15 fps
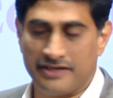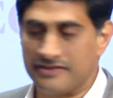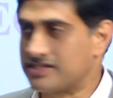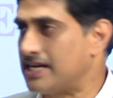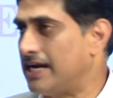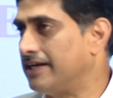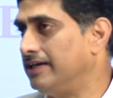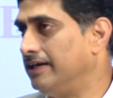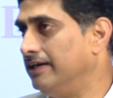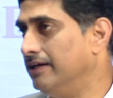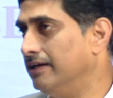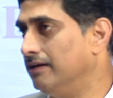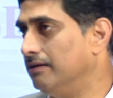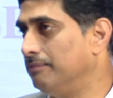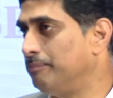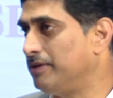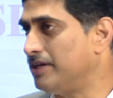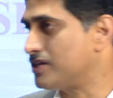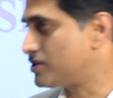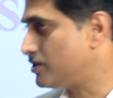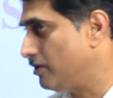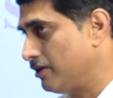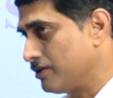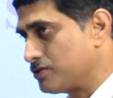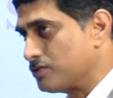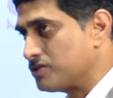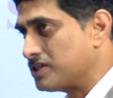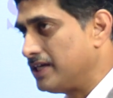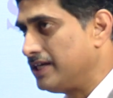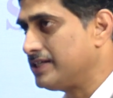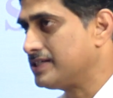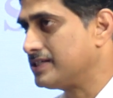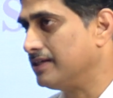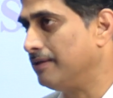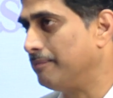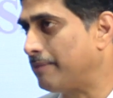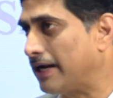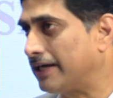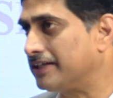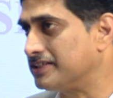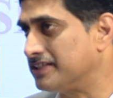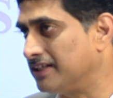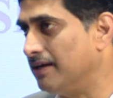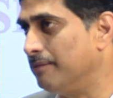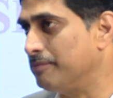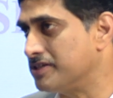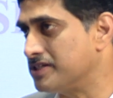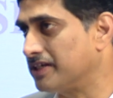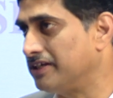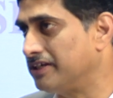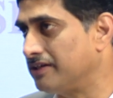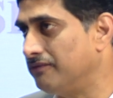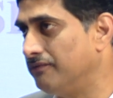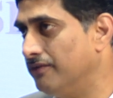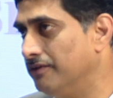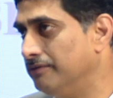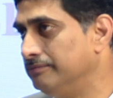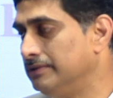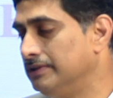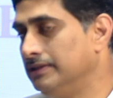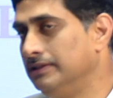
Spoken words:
I started PS Rao Associates, practicing company secretary for.